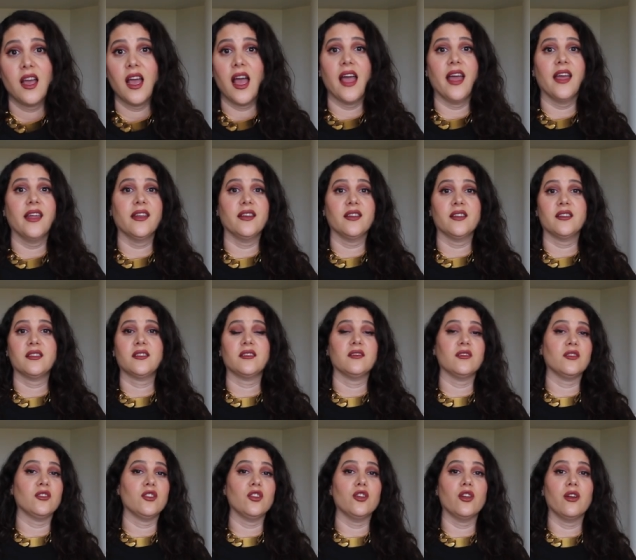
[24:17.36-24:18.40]
and
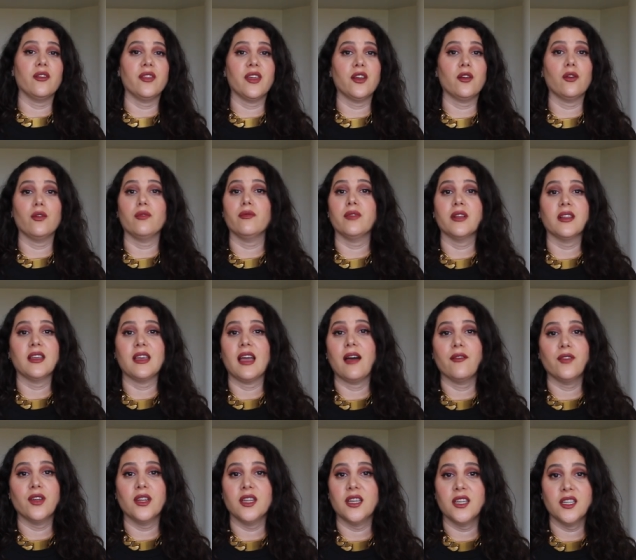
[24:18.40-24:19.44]
you know they don't really
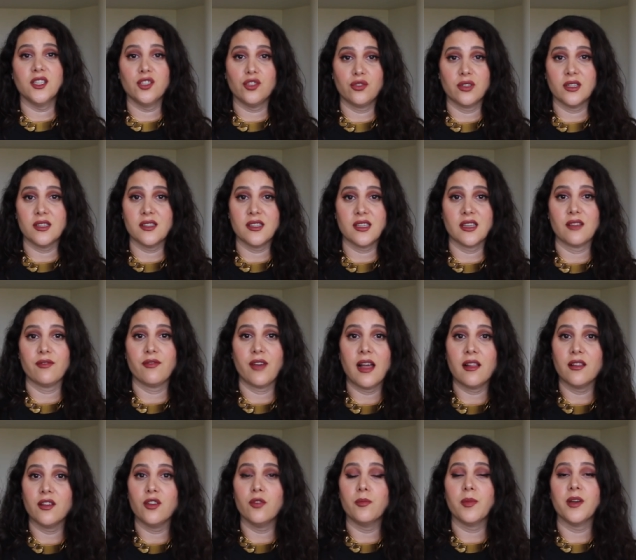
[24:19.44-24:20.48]
have any intrinsic
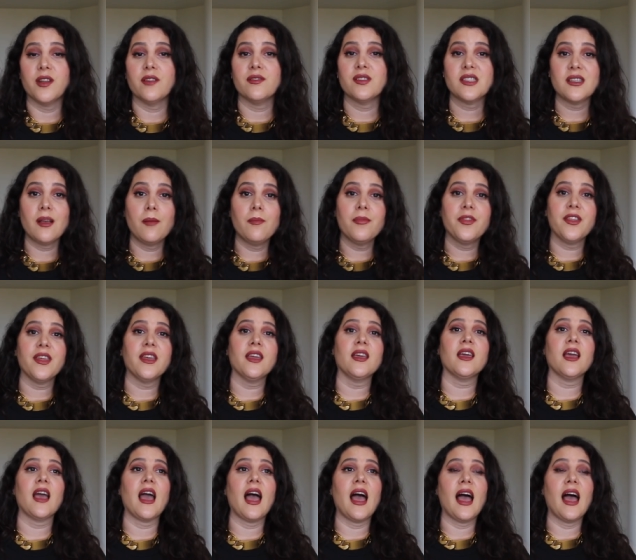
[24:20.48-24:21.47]
value but if something